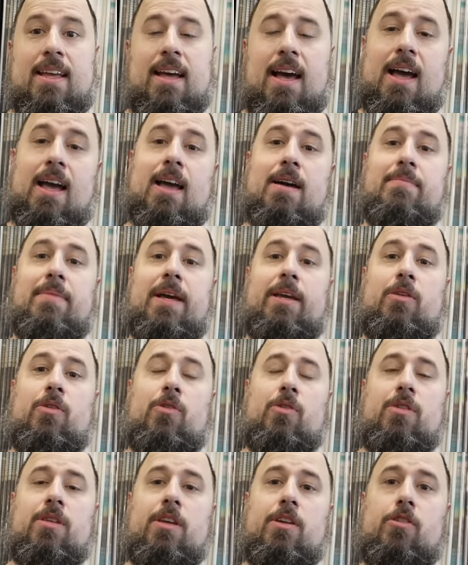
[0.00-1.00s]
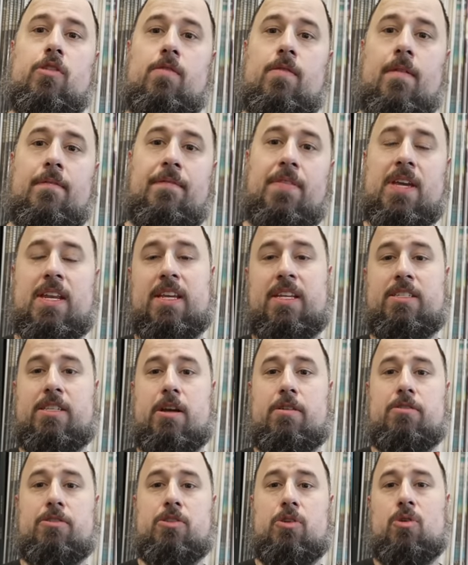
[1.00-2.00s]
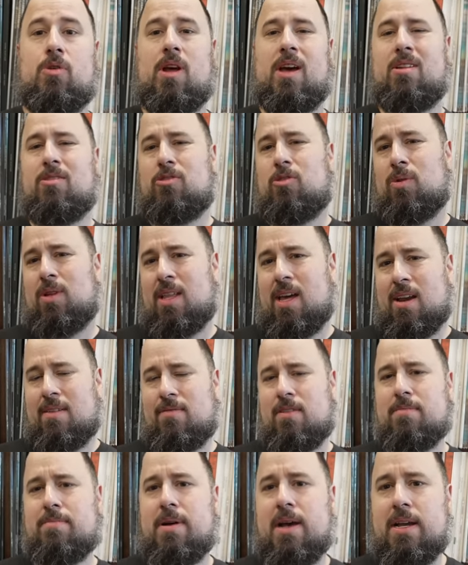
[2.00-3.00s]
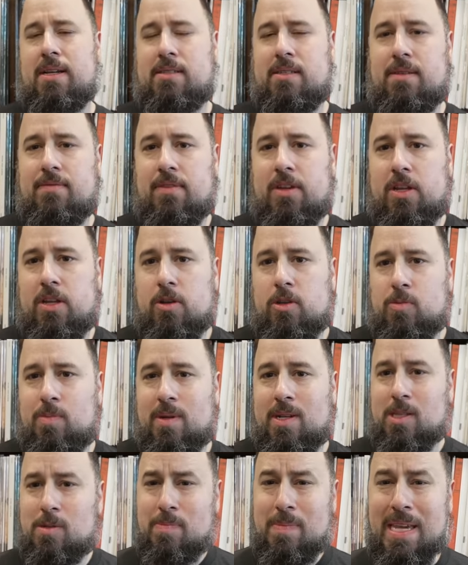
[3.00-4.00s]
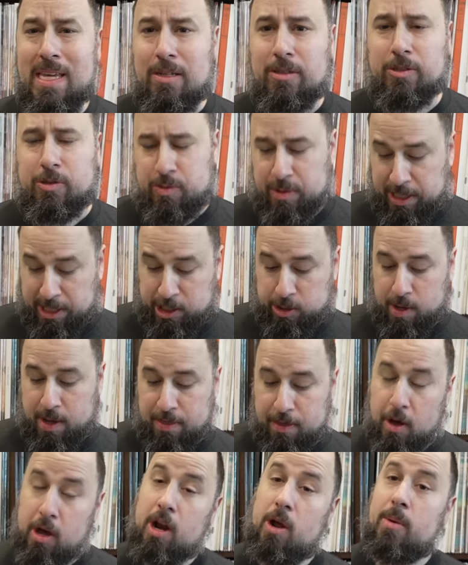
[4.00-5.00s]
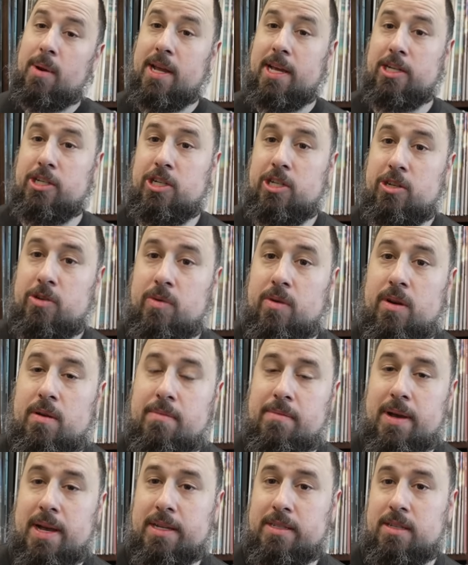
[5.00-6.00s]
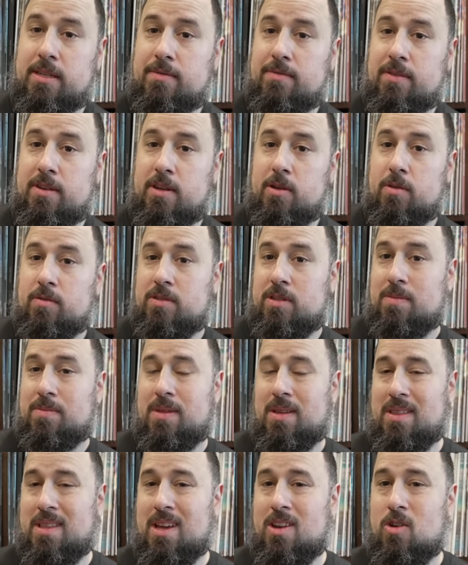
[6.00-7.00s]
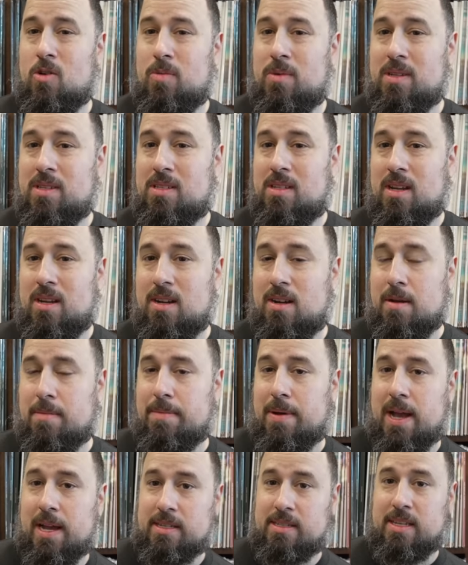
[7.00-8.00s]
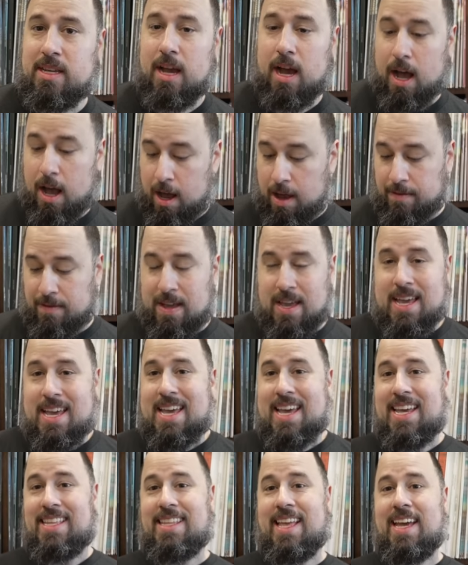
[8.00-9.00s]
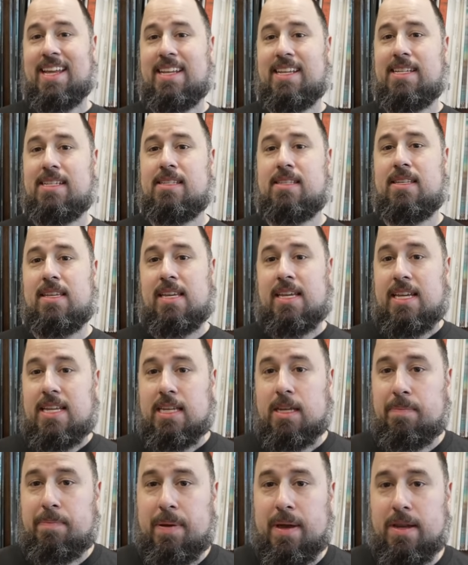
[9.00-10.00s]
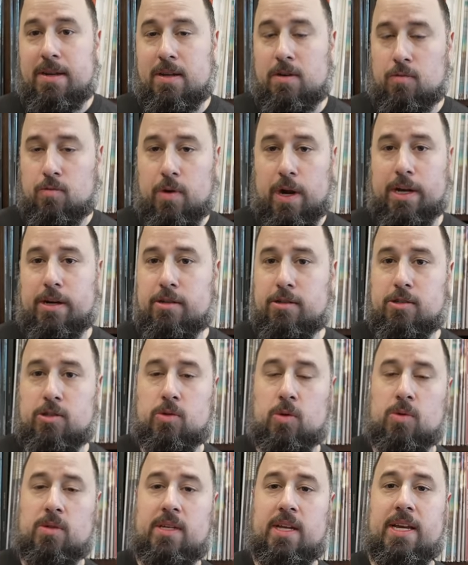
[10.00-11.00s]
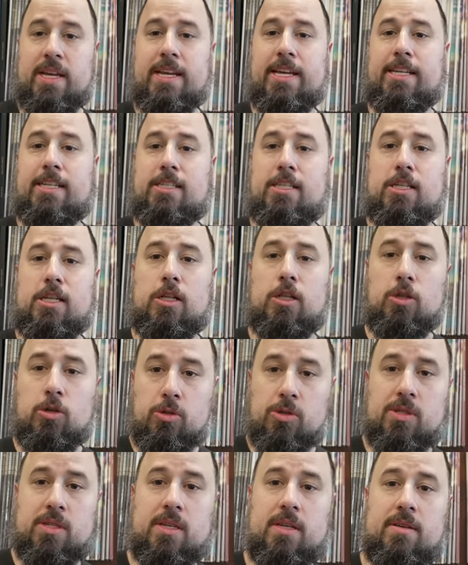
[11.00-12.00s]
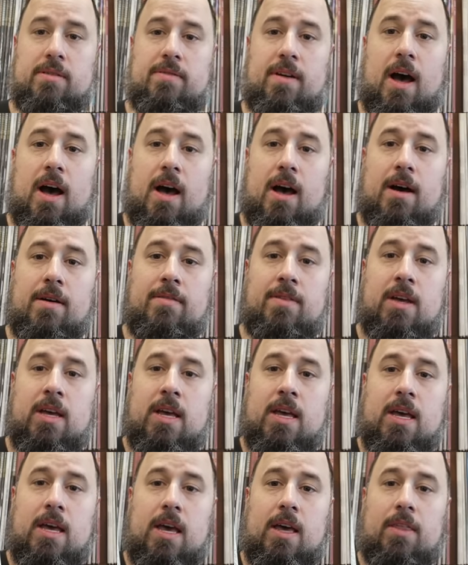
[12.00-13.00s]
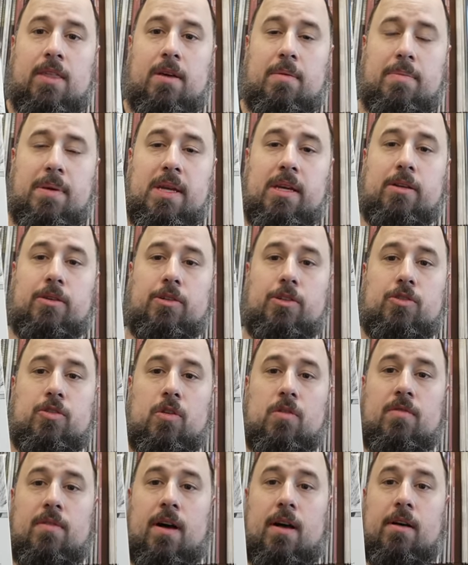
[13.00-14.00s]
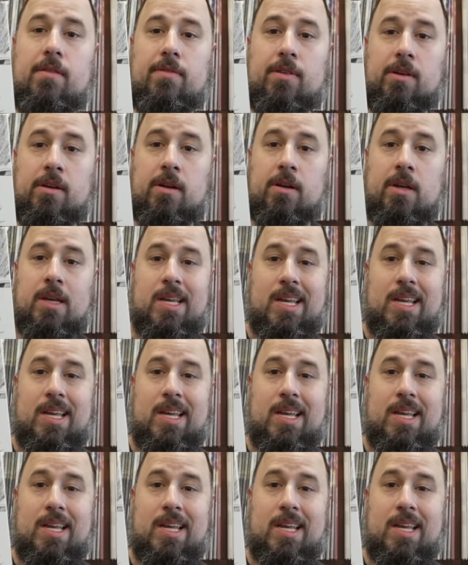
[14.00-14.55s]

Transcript: Hi, I'm Mike, owner of The Ingroove in Phoenix, Arizona. I don't do a lot of unboxing videos, but it's Beatles week, so I thought I would actually do an unboxing video of something that nobody's done an unboxing of, and that is the Independent Record Store Day exclusive of The Beatles Revolver.